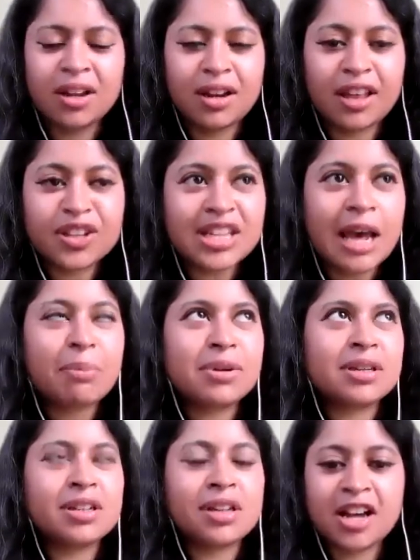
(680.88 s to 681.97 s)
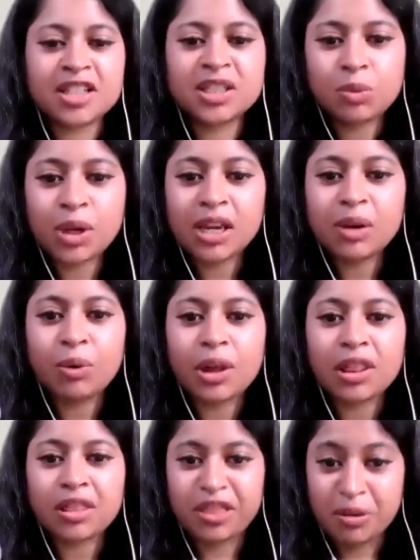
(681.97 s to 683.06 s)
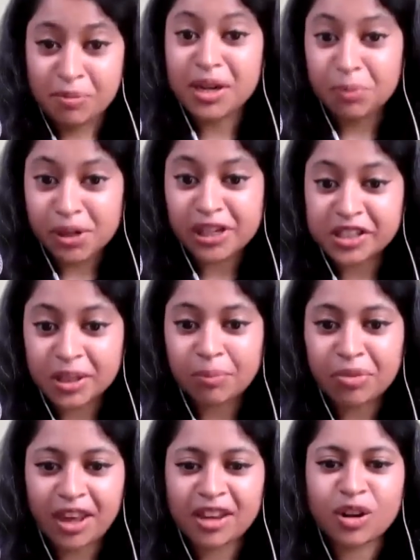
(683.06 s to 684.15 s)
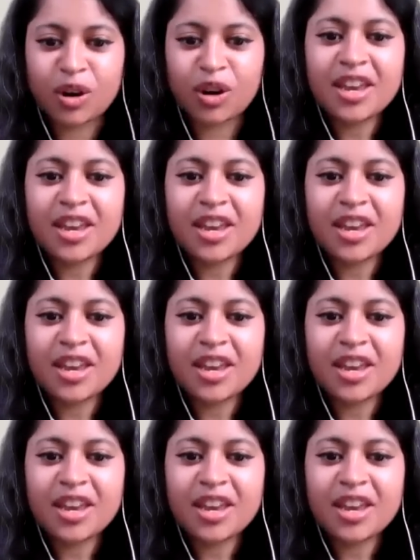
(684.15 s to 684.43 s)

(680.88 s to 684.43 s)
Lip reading: Like this happened last week with the minimalism thing,